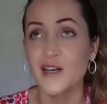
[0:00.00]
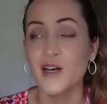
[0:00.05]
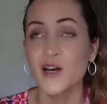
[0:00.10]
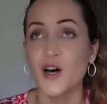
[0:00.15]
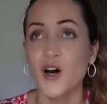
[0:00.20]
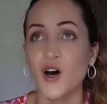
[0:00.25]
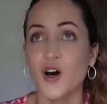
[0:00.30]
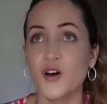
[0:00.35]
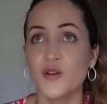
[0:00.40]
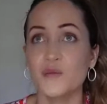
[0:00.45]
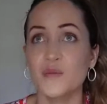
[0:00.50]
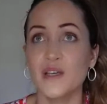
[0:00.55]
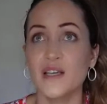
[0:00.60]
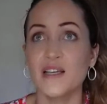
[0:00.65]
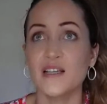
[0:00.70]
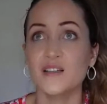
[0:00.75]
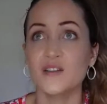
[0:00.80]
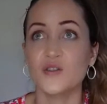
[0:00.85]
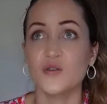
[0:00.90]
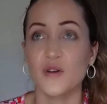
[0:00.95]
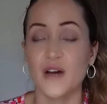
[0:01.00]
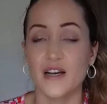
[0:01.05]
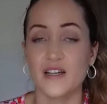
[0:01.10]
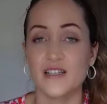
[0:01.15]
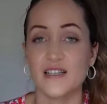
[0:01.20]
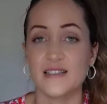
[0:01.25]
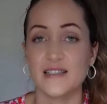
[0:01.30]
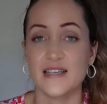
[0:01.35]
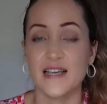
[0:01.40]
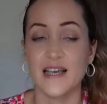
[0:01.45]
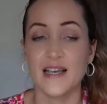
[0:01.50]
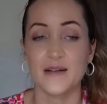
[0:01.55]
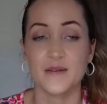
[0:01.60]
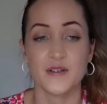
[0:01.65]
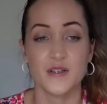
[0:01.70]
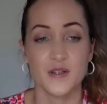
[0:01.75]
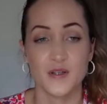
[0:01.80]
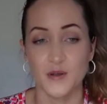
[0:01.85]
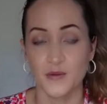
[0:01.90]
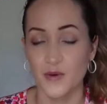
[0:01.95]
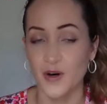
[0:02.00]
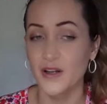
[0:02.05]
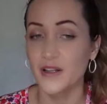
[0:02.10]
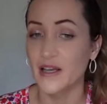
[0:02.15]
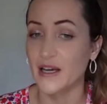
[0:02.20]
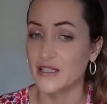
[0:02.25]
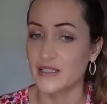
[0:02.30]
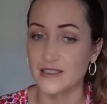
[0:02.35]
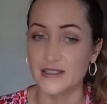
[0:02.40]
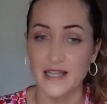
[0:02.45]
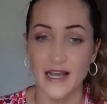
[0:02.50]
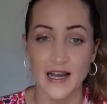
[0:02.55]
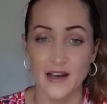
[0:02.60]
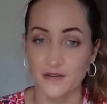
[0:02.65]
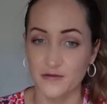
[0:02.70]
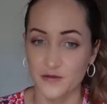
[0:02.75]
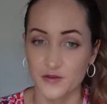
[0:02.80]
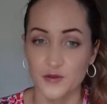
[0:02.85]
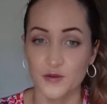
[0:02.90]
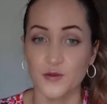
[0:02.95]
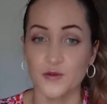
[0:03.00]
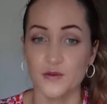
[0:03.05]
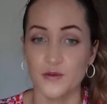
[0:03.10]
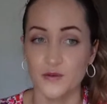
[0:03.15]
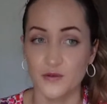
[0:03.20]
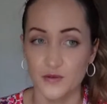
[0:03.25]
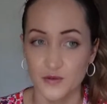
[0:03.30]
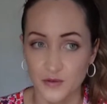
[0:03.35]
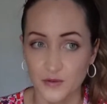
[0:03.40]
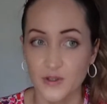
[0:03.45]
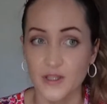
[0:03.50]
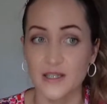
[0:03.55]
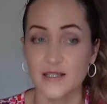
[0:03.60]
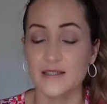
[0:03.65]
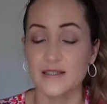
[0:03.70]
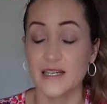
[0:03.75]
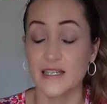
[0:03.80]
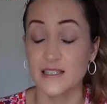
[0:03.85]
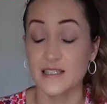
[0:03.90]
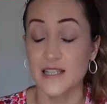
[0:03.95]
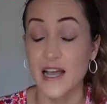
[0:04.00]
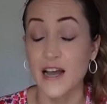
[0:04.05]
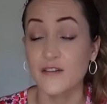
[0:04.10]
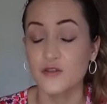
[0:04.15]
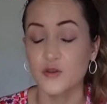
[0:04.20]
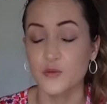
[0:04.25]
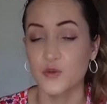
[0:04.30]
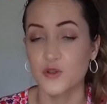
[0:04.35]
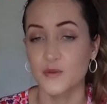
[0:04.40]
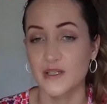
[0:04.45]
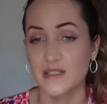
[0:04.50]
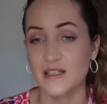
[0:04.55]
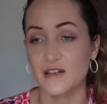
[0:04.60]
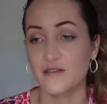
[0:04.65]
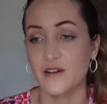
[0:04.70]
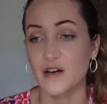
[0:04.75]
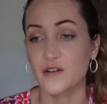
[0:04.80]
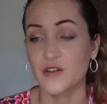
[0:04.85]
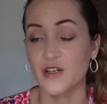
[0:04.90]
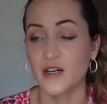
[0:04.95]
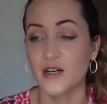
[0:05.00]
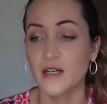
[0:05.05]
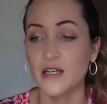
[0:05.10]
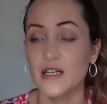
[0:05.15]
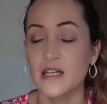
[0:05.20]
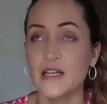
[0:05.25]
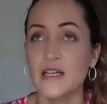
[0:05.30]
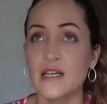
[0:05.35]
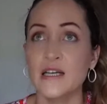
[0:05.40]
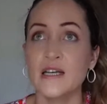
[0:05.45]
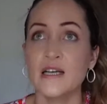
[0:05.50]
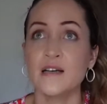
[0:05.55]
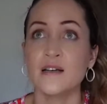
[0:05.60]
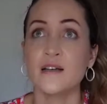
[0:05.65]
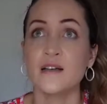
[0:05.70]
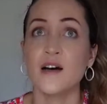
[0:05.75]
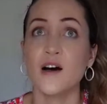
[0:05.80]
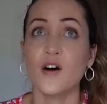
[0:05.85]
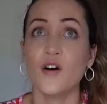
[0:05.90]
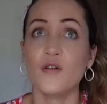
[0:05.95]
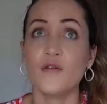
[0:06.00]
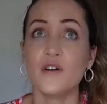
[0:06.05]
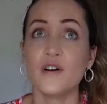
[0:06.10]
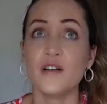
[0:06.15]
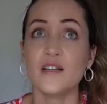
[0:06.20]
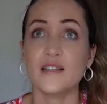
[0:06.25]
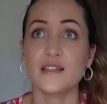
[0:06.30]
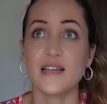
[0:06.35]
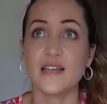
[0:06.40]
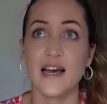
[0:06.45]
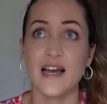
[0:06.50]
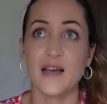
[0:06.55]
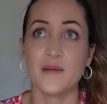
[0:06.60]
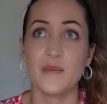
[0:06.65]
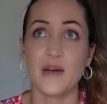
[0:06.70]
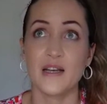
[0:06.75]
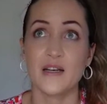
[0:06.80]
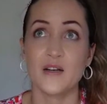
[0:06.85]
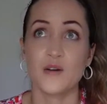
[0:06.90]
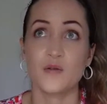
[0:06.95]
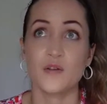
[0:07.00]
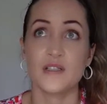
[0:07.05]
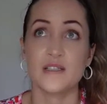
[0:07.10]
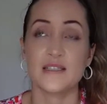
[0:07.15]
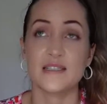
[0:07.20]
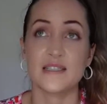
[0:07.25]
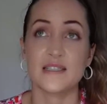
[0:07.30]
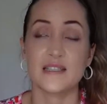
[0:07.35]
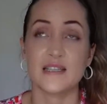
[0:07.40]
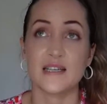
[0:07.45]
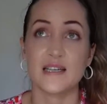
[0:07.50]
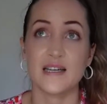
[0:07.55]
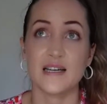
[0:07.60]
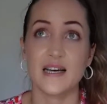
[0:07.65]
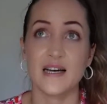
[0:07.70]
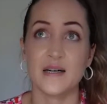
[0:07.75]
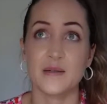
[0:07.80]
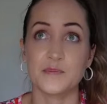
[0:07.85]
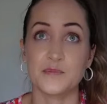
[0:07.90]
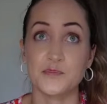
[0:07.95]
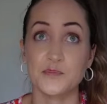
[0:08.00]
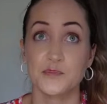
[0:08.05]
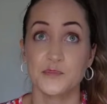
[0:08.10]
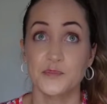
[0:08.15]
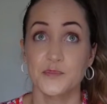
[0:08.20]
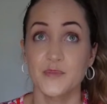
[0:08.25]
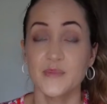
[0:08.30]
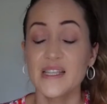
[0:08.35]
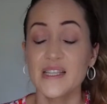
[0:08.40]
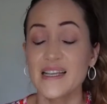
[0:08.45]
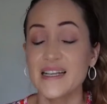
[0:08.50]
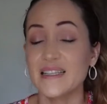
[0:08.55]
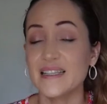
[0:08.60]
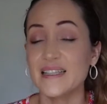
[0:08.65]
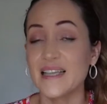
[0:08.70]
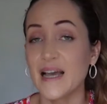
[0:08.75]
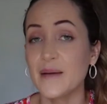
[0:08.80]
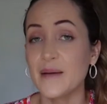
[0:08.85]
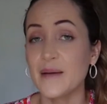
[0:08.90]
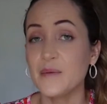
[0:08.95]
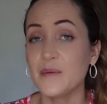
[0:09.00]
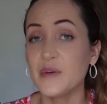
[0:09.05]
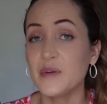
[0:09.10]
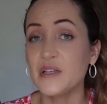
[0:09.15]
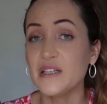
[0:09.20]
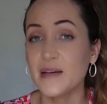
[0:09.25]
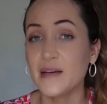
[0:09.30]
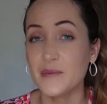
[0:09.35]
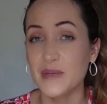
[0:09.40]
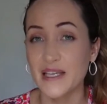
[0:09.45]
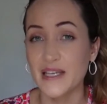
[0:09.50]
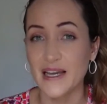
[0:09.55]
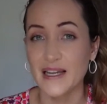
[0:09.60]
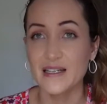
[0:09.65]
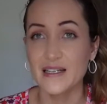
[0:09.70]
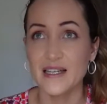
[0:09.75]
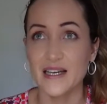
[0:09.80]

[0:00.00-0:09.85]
on me, to actually say, you know what, I just have to do this. I just have to put myself out there. Over the time, I noticed time and time again that